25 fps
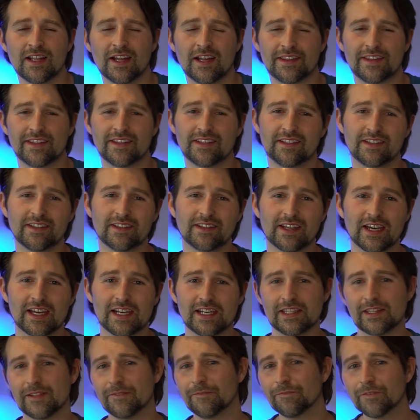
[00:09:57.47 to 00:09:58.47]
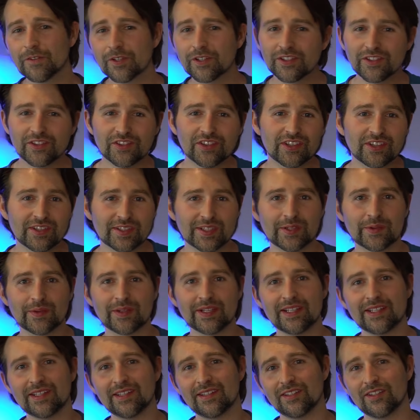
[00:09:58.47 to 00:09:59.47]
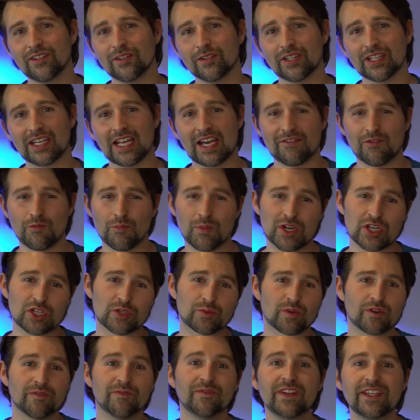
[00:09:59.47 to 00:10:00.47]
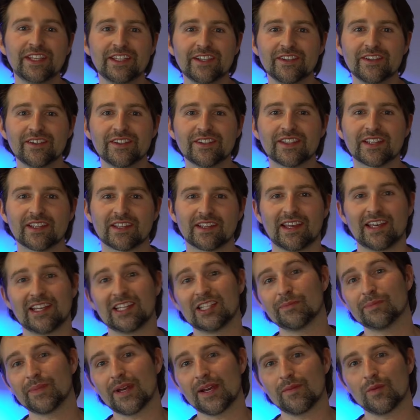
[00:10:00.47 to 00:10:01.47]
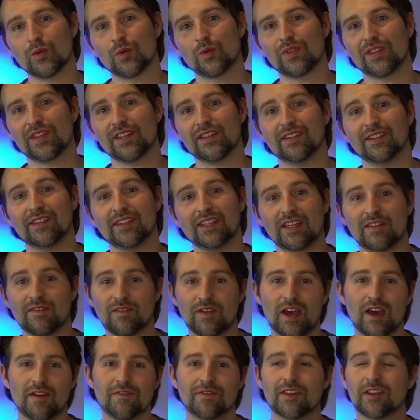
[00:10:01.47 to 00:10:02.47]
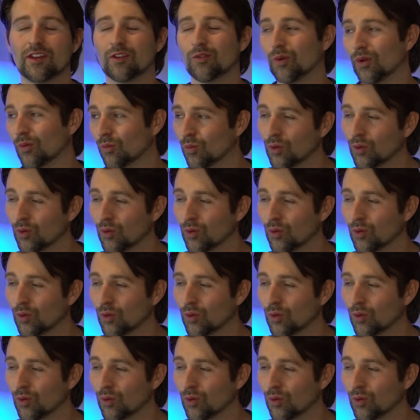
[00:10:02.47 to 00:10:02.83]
This is kind of the first in the series. You're gonna have a bunch more videos as I experiment with this, see if this one